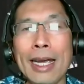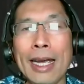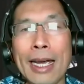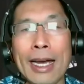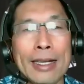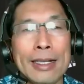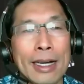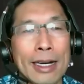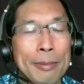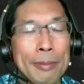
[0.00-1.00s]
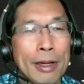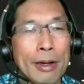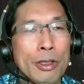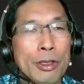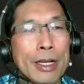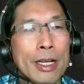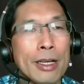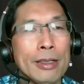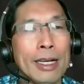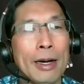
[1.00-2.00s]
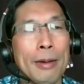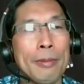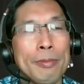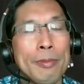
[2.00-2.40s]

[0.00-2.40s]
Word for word: And um, I also want to um,